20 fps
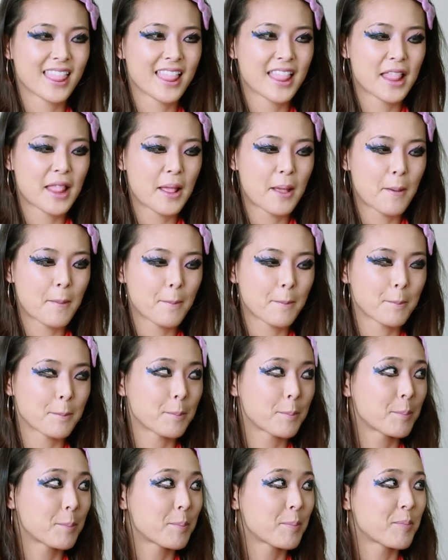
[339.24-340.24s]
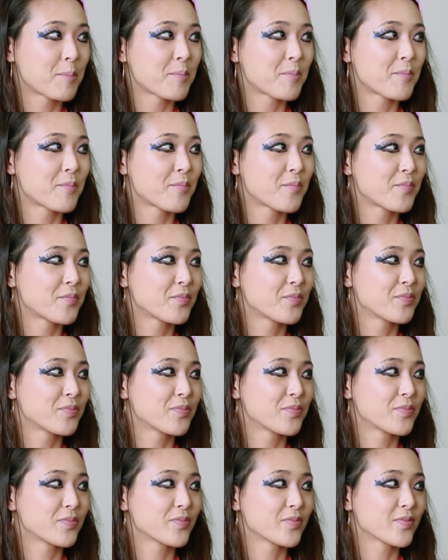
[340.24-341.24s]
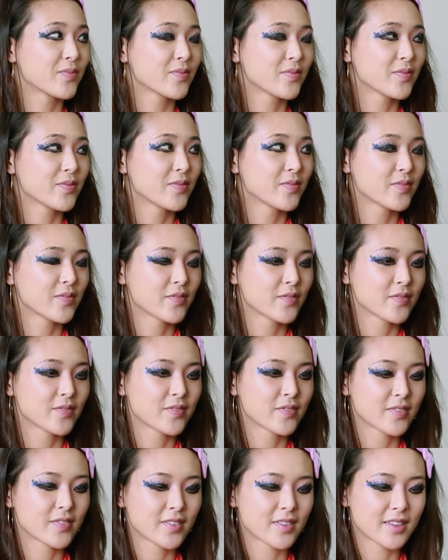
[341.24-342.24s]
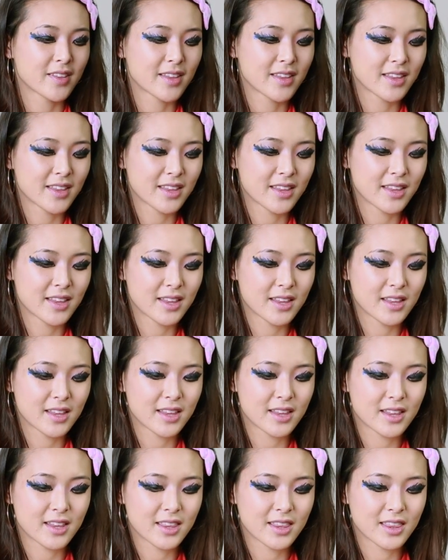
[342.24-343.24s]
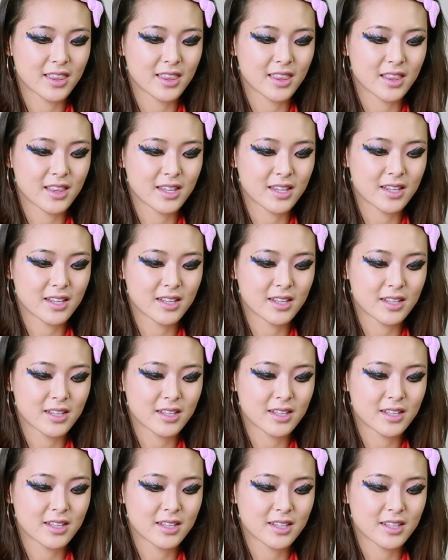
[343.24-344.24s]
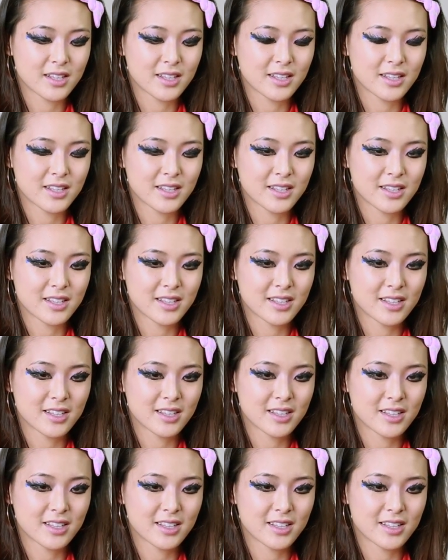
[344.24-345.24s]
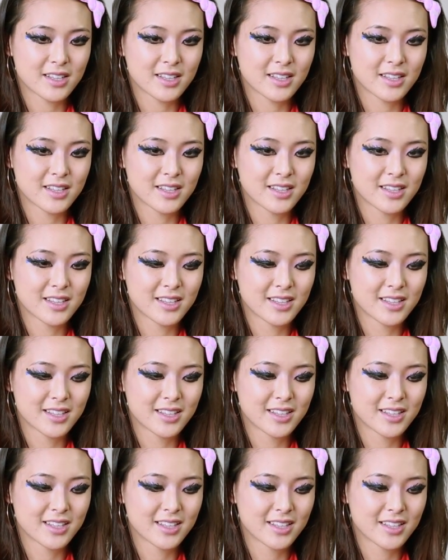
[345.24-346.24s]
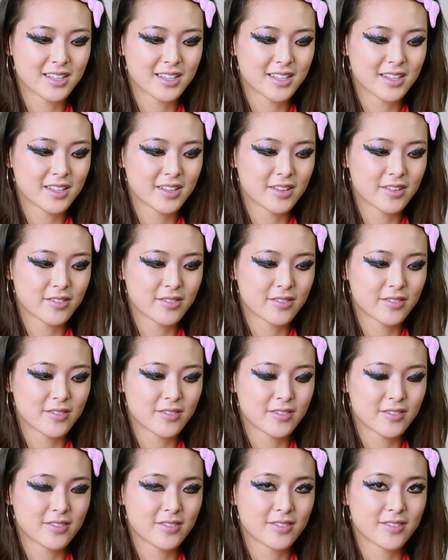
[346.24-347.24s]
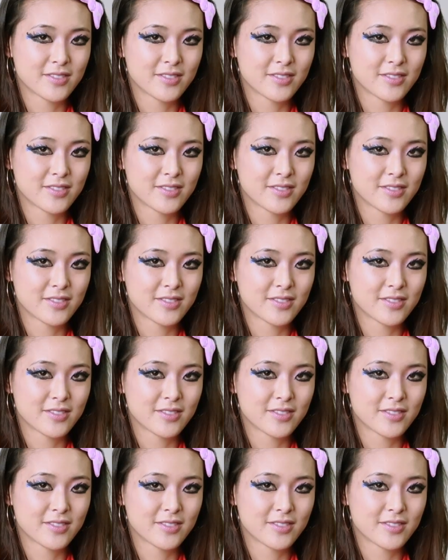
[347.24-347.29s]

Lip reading: (silent)